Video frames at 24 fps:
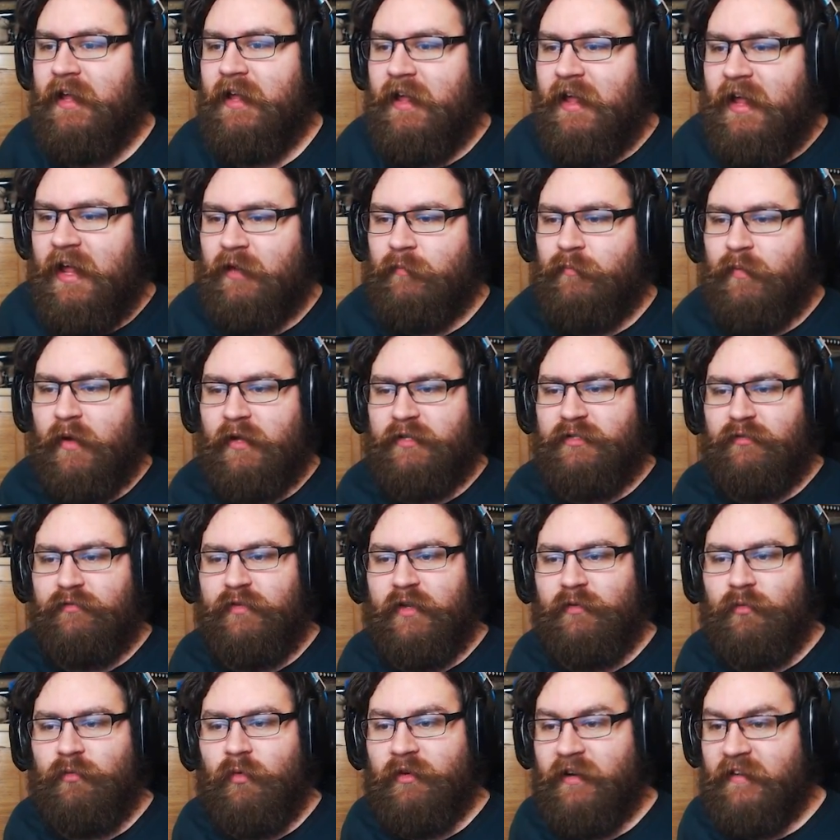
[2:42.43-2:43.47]
in
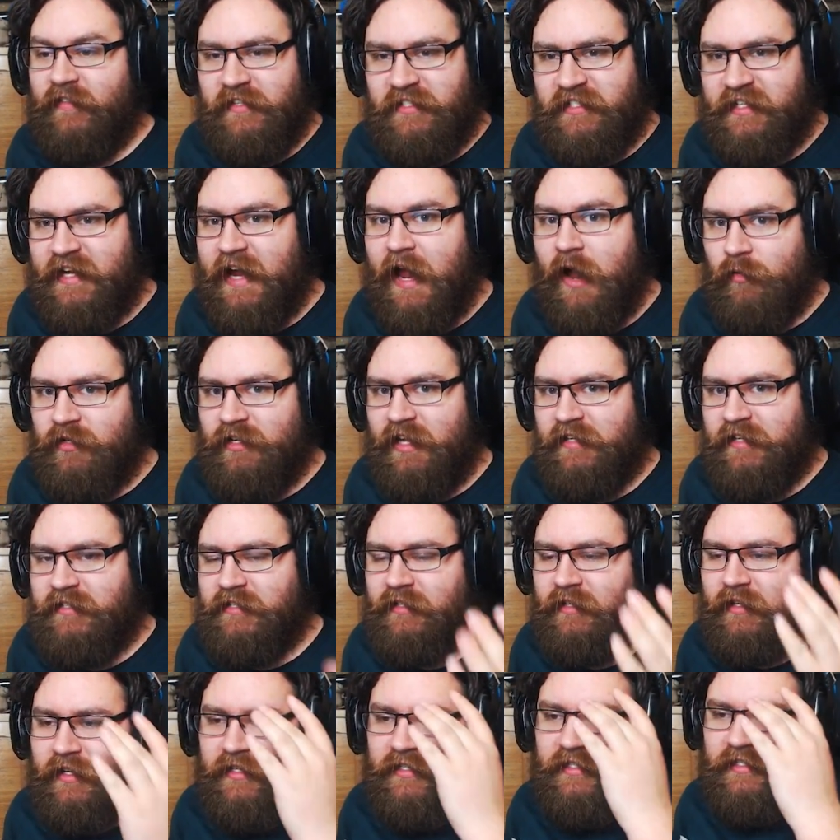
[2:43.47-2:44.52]
Battlefield 1, in the Scout class
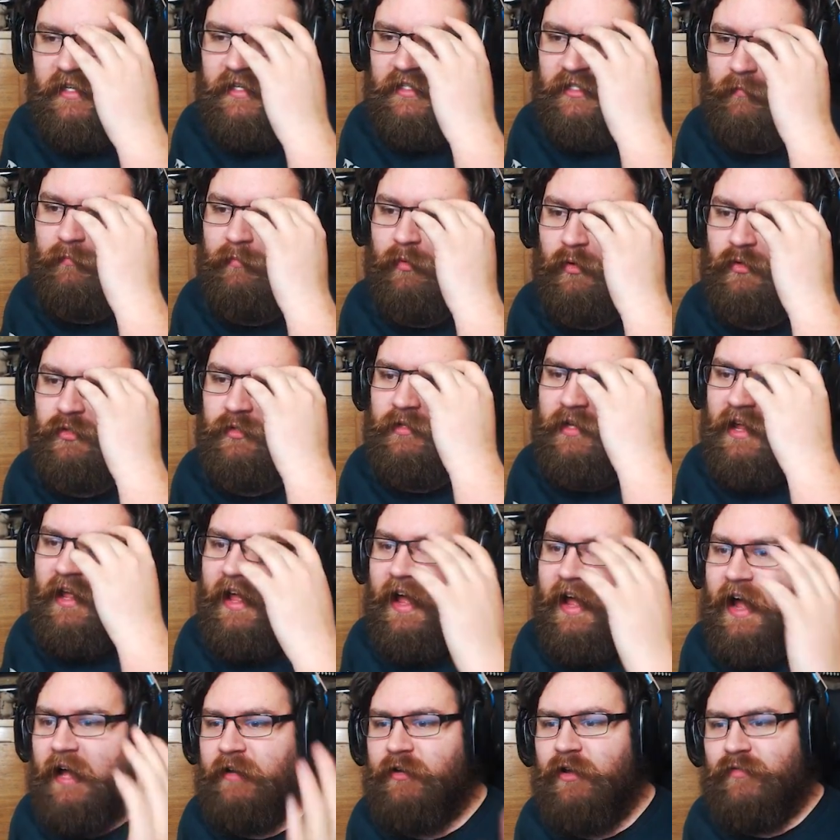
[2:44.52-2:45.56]
at least, is the
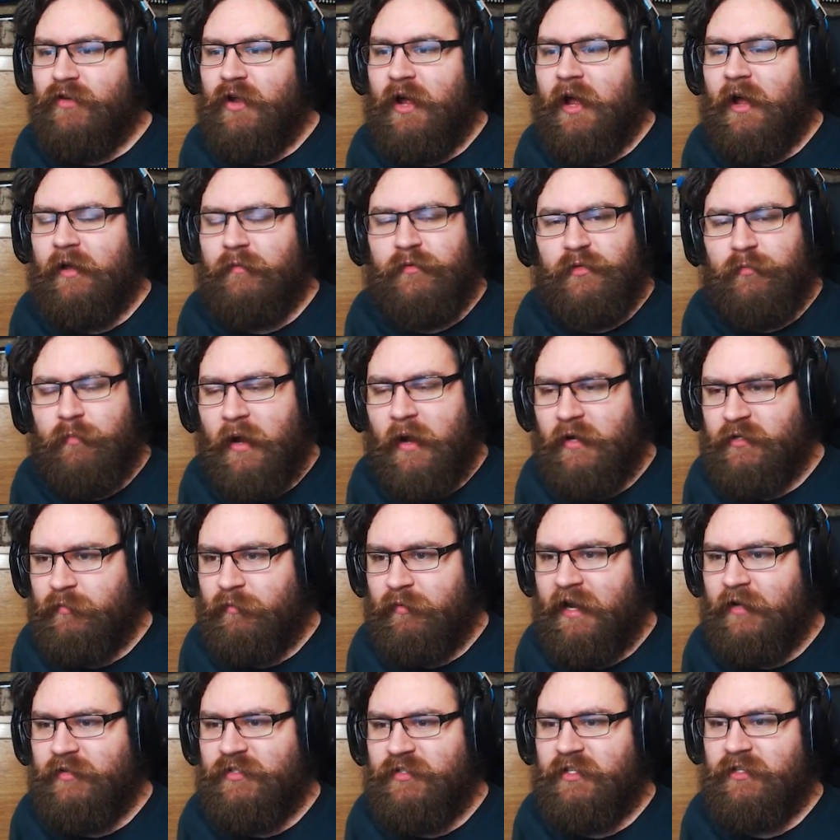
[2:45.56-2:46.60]
I don't even know how to
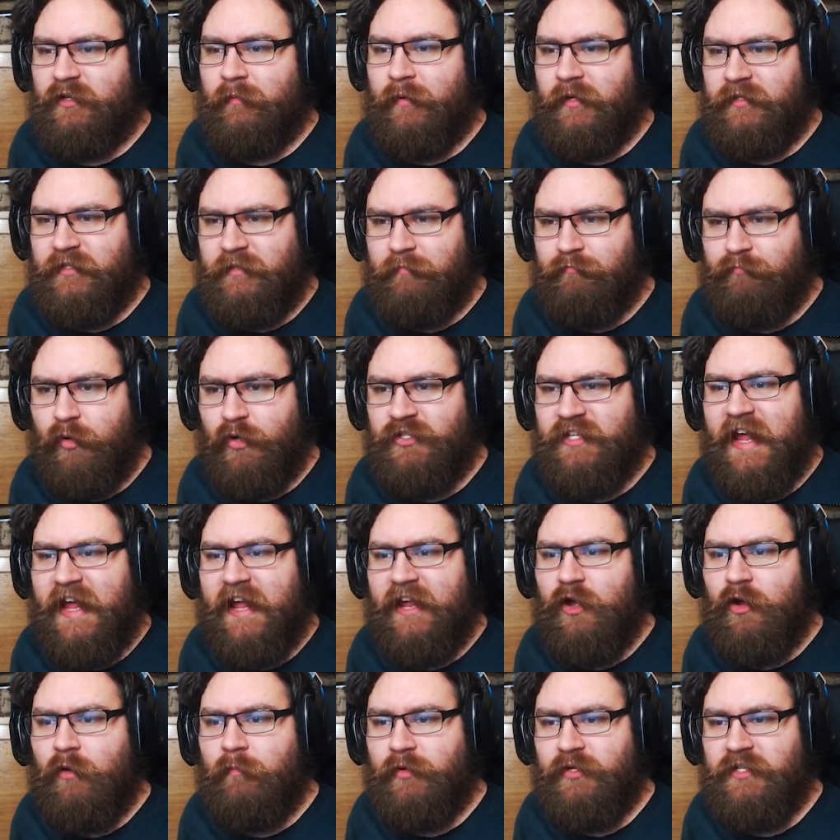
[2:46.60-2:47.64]
pronounce it, the
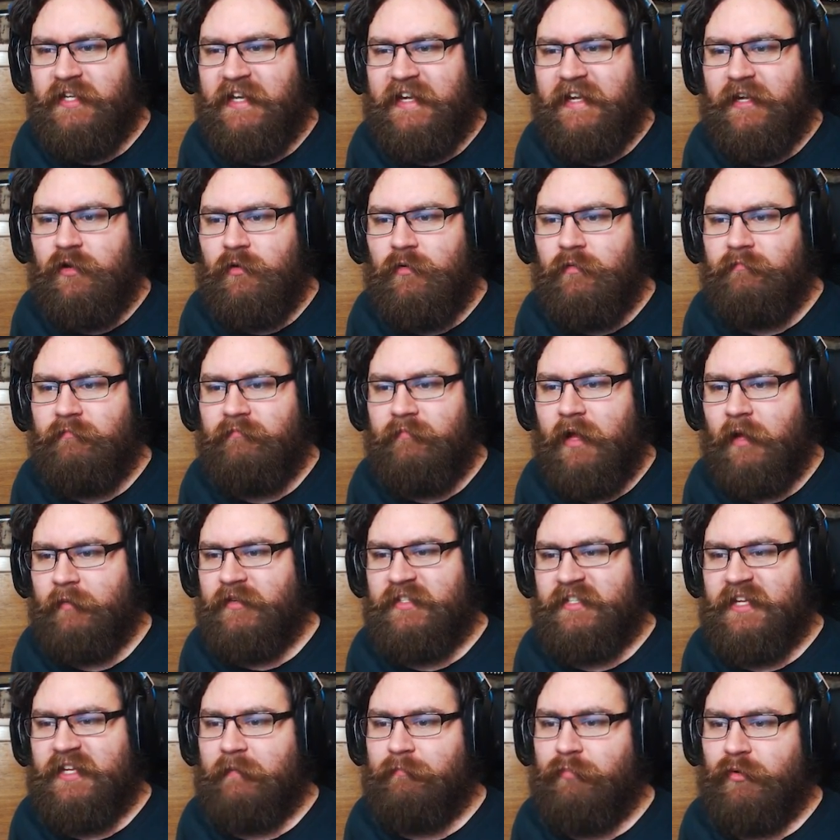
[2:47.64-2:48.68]
Bodeo? I'm
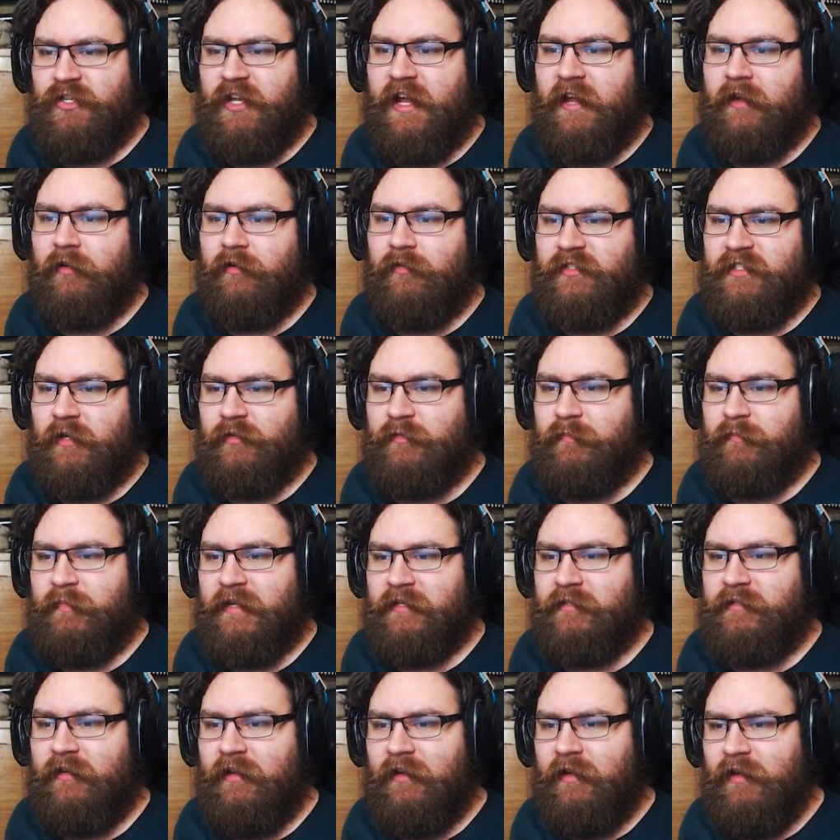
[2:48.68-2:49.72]
going to say Bodeo, it sounds
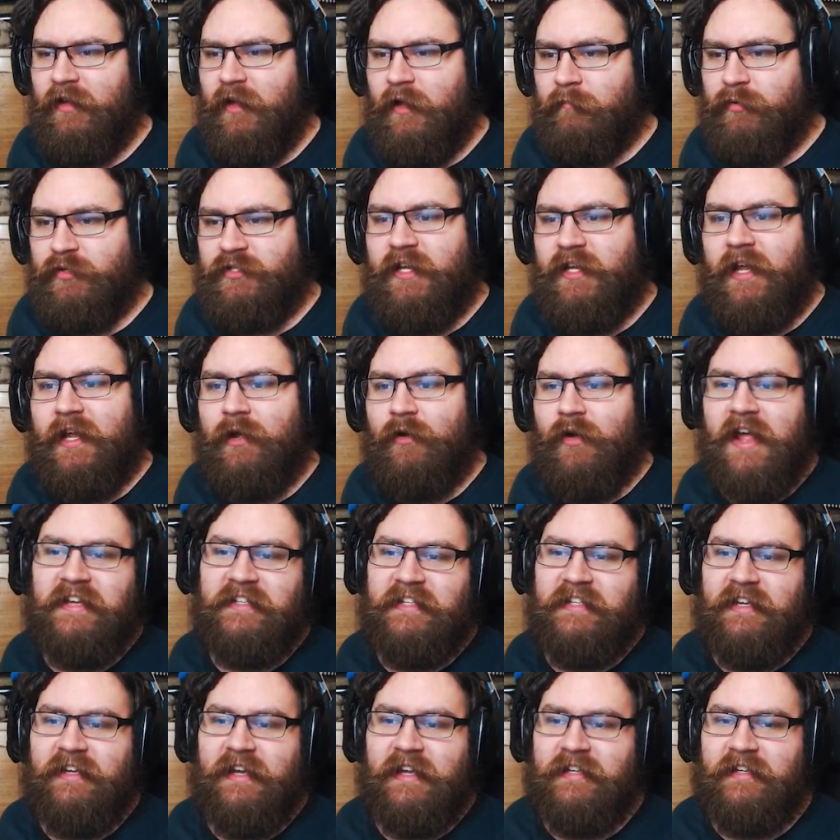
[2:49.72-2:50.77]
best. Bodeo
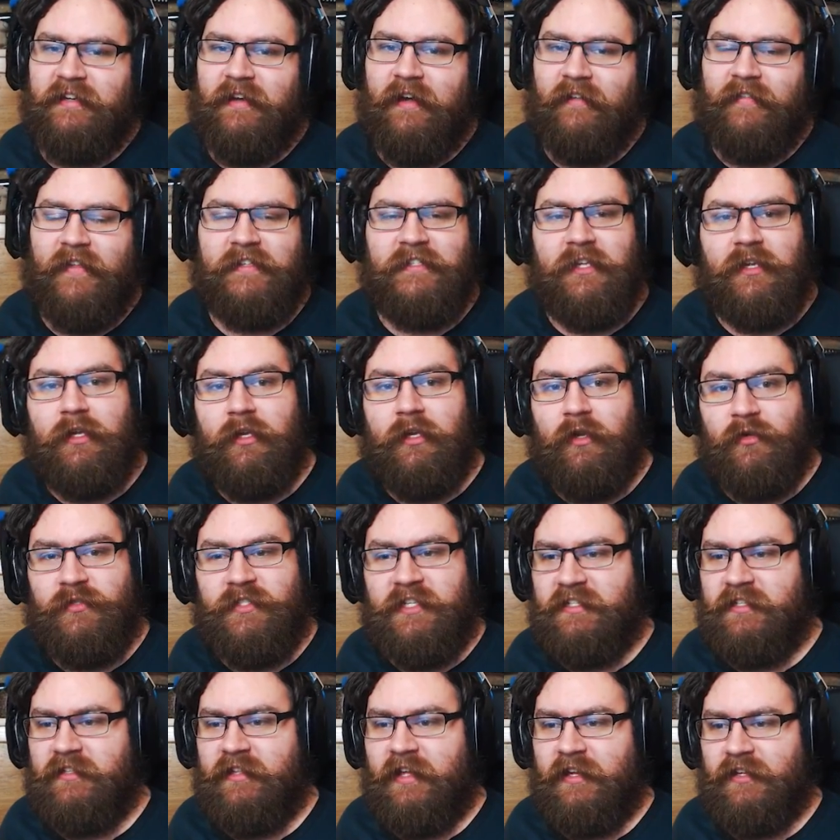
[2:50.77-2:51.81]
1889, that's the
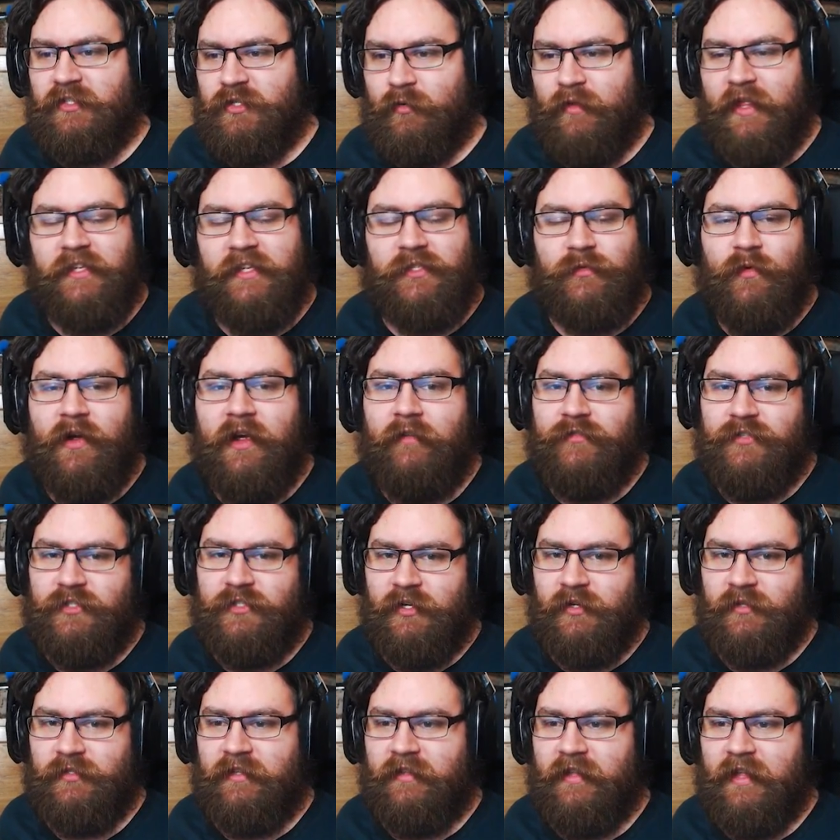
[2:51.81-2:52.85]
closest thing, so that's why I've
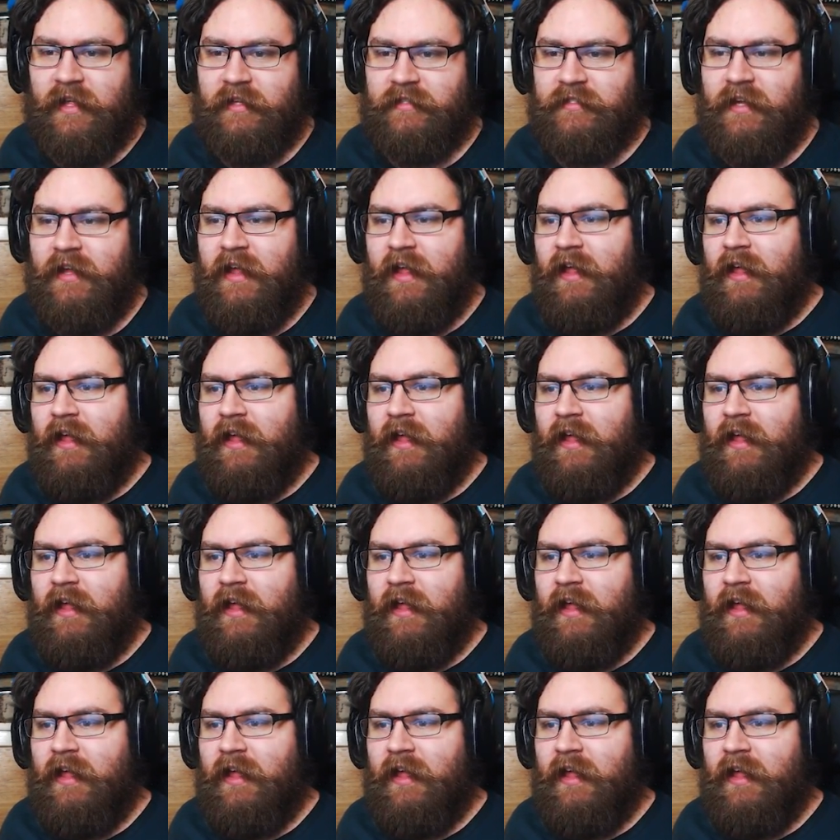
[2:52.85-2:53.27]
chosen that.